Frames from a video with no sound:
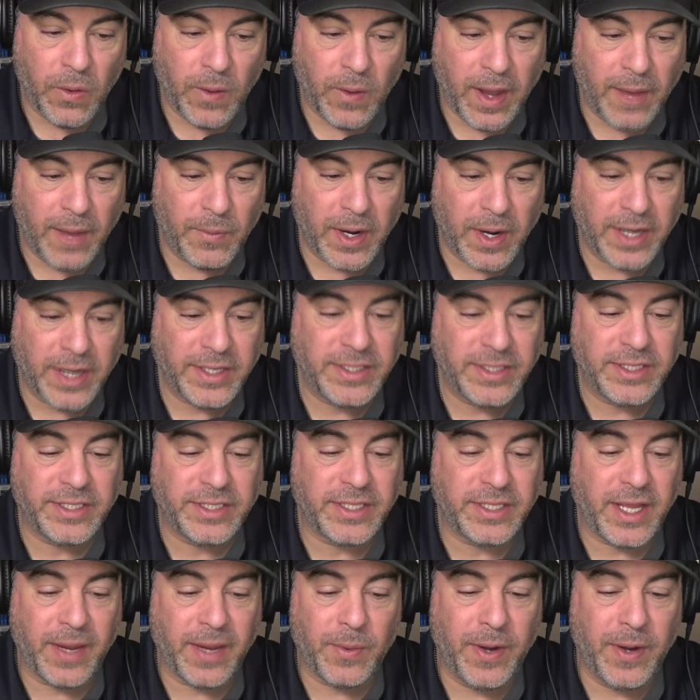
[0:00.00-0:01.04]
I wanted to
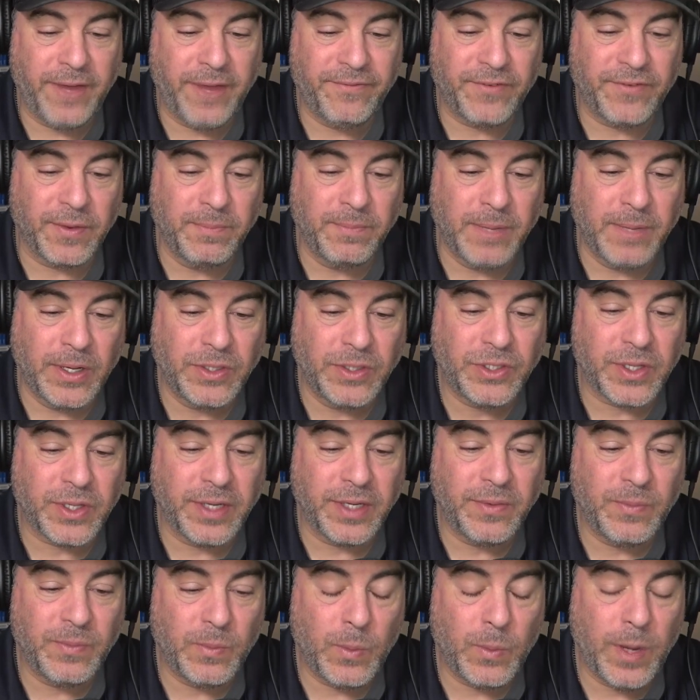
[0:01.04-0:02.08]
stay away from
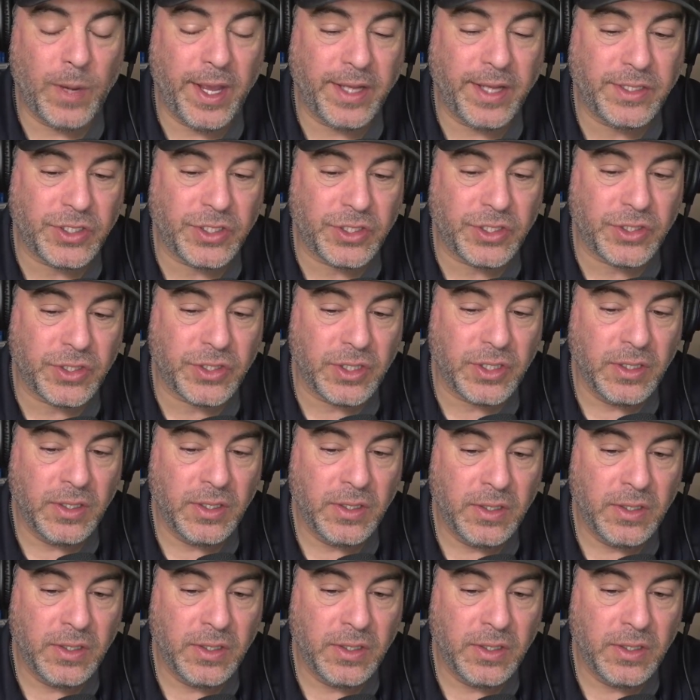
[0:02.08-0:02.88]
Motrin, which,